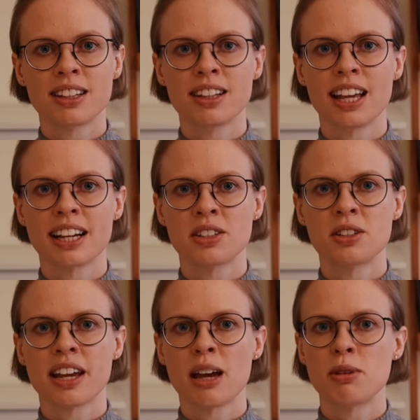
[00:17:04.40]
in the
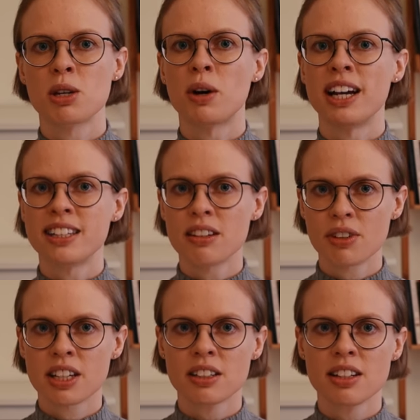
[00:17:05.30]
lecture can be quite
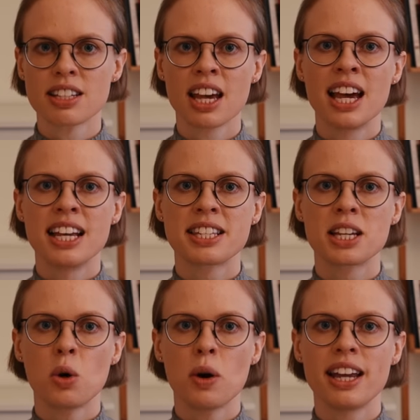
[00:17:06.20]
difficult,
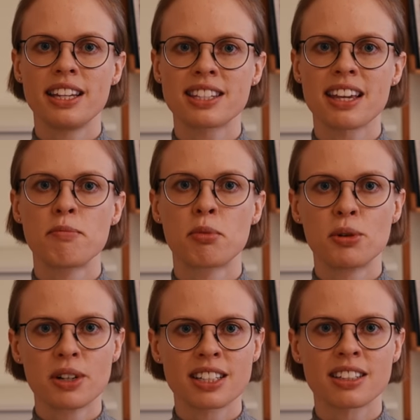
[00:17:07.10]
so it's
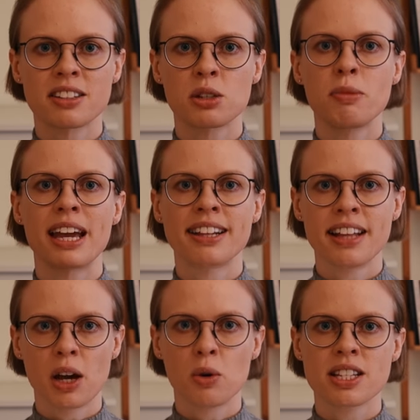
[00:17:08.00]
important that you make
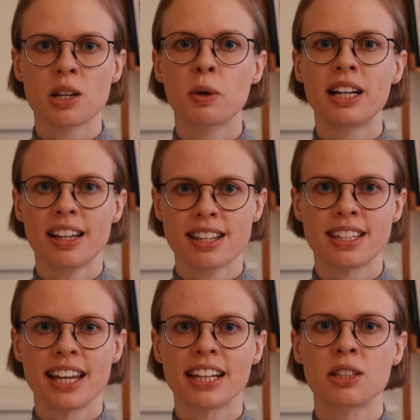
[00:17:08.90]
notes when
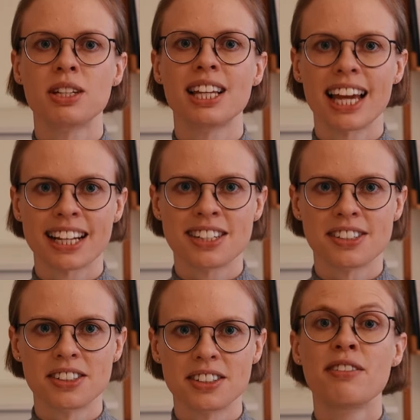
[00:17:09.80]
listening to the
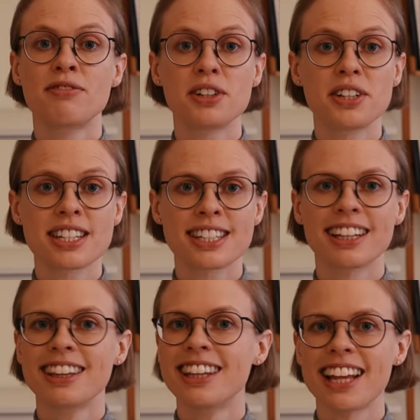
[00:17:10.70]
lecture.
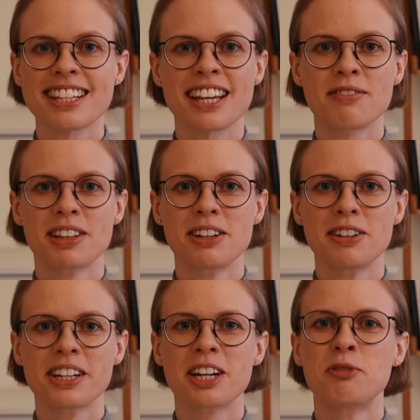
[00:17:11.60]
First, let's have a
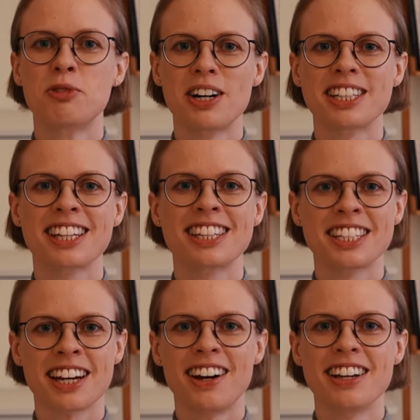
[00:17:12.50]
look what the
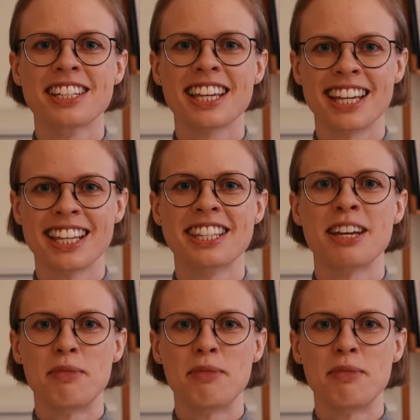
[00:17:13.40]
task is